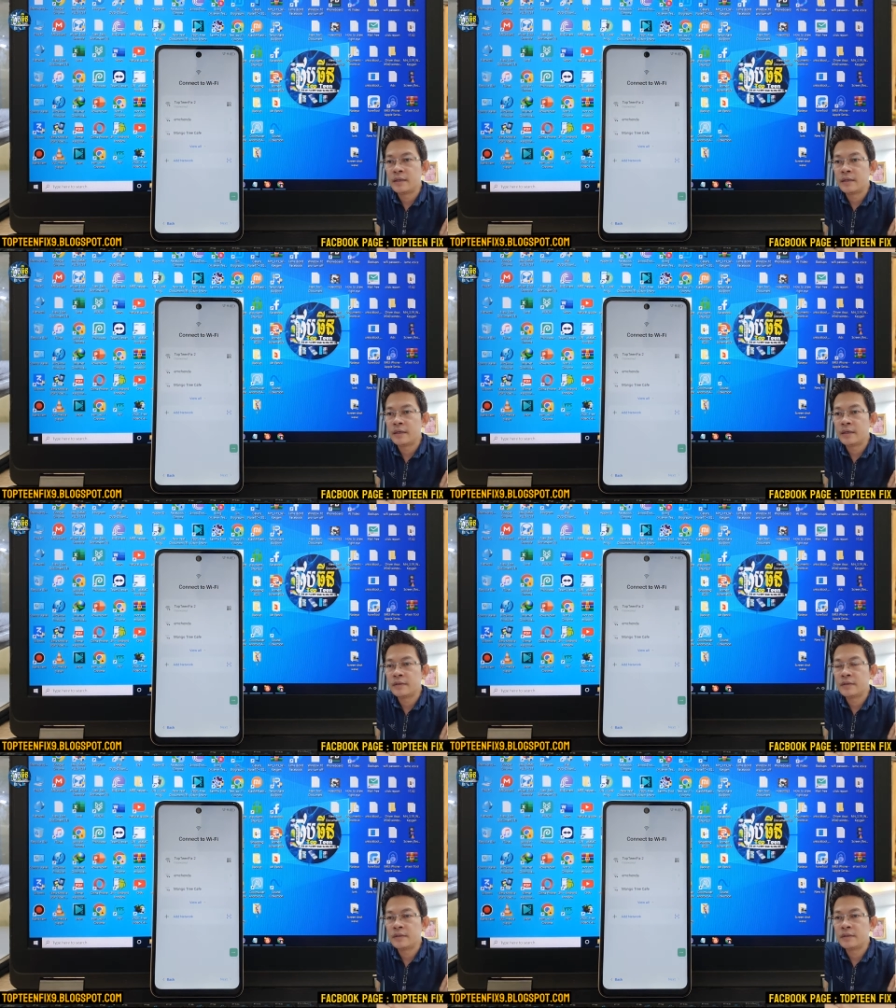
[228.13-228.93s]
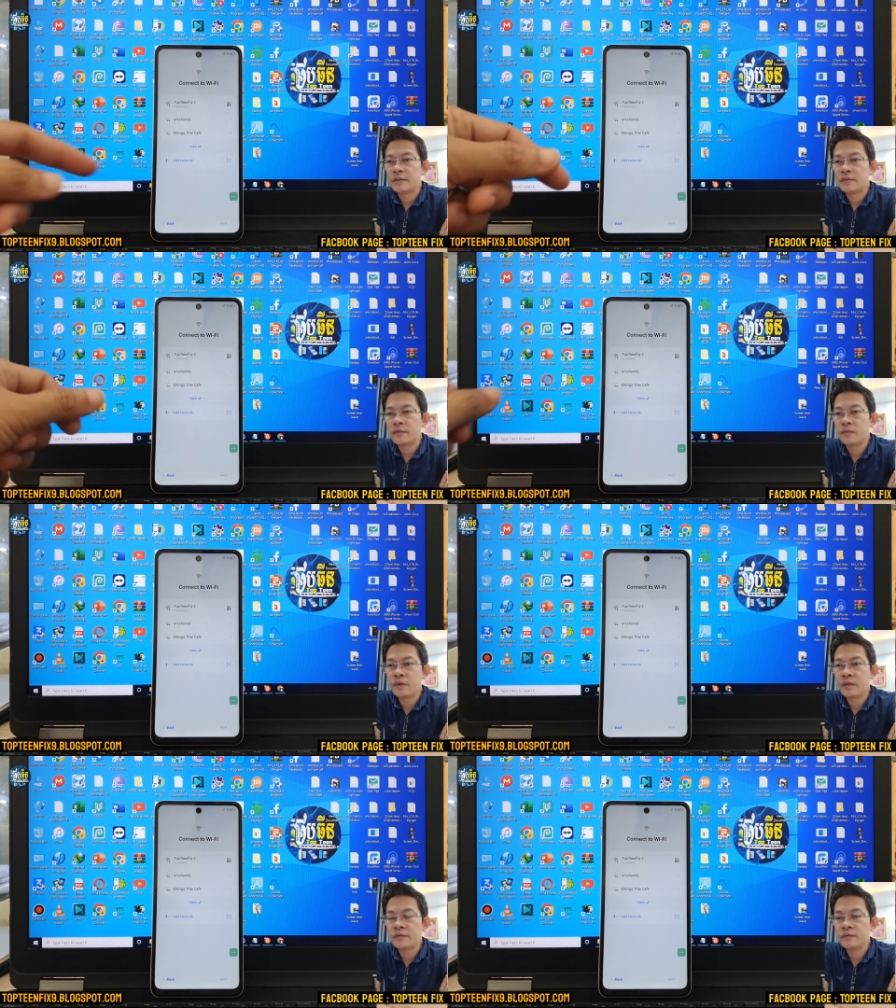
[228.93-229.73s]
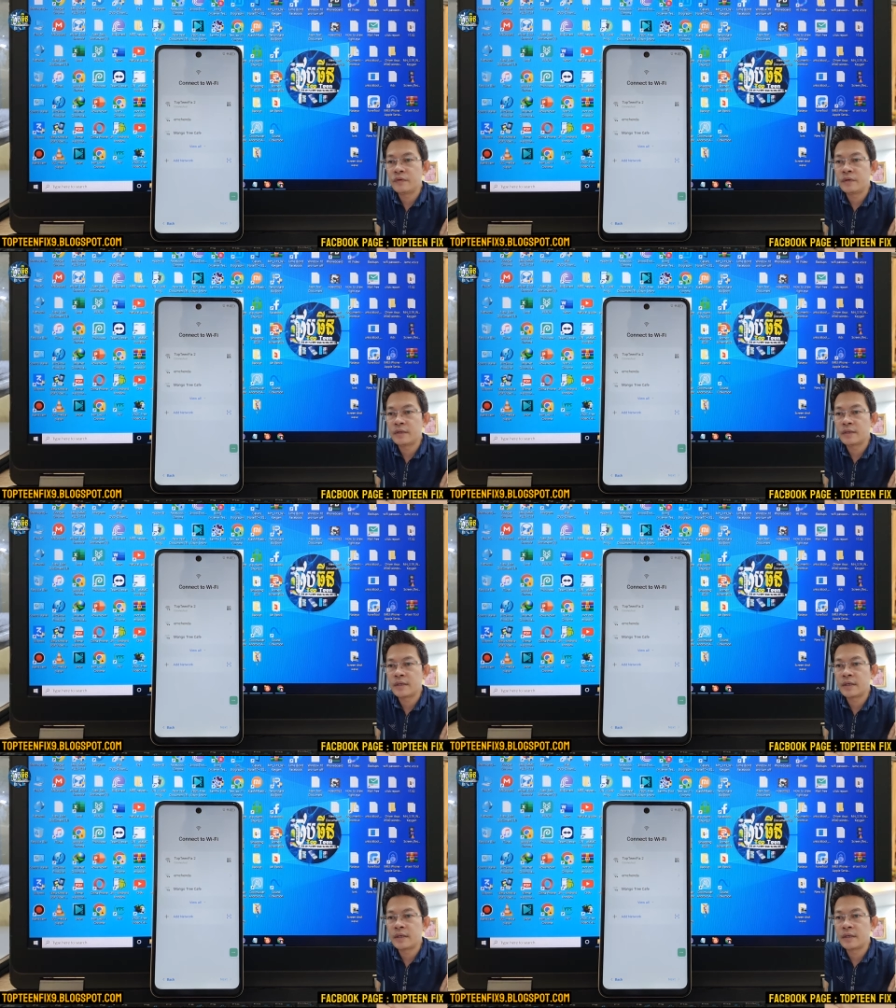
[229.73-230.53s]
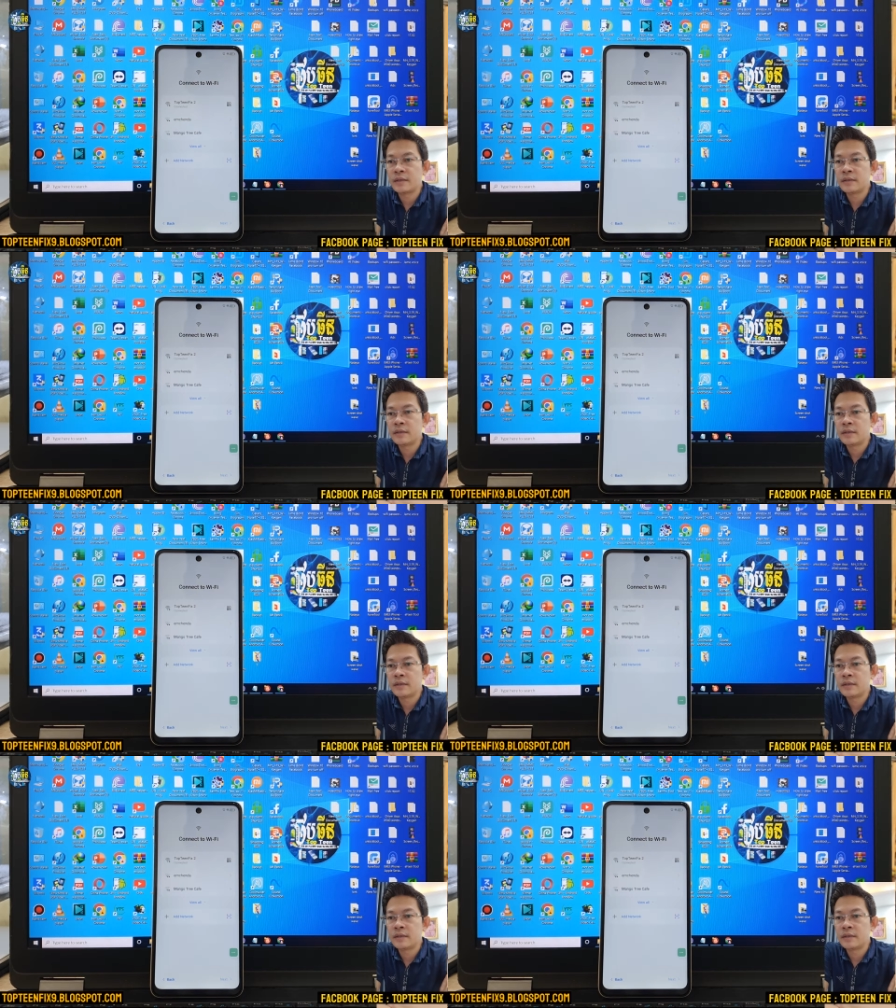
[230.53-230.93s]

then just wait for a second